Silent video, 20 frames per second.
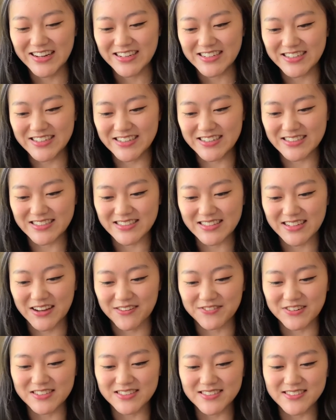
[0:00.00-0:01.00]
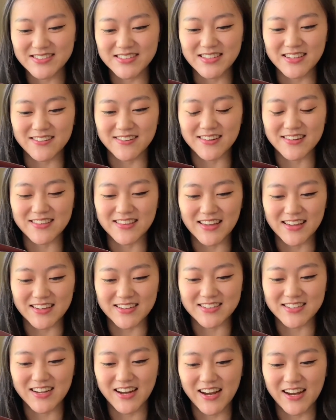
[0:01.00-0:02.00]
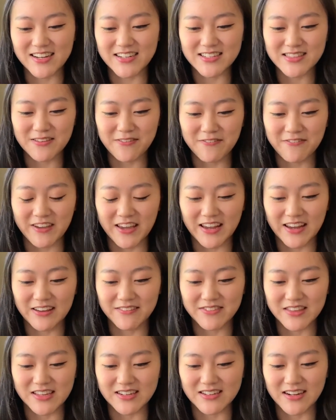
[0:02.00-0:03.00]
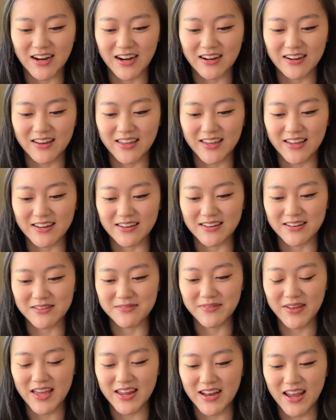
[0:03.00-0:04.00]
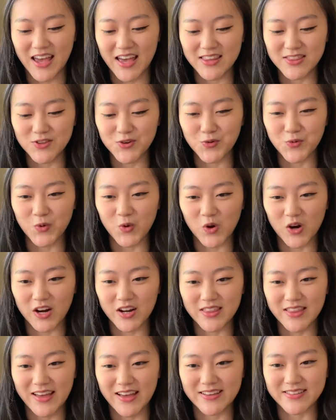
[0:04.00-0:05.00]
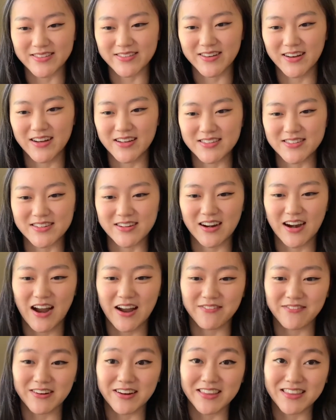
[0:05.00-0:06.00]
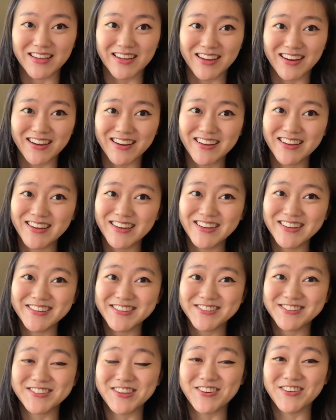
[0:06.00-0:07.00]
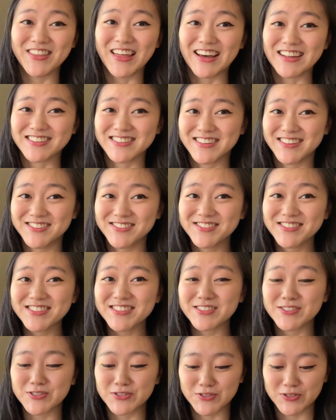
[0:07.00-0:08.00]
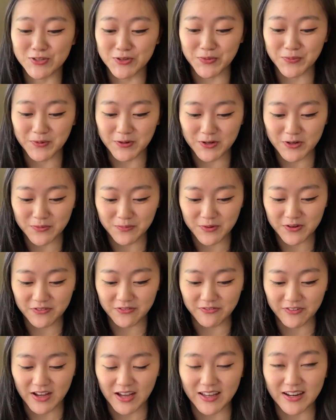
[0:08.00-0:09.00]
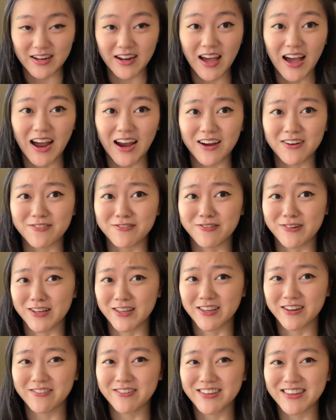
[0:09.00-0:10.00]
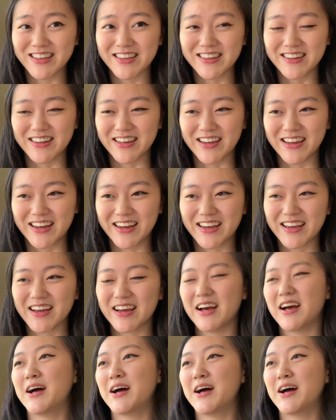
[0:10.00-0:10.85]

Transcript: she discovers a secret that could change the fate of the entire kingdom and end the war that has cost her everything. So that sounds super duper fun. I really, really like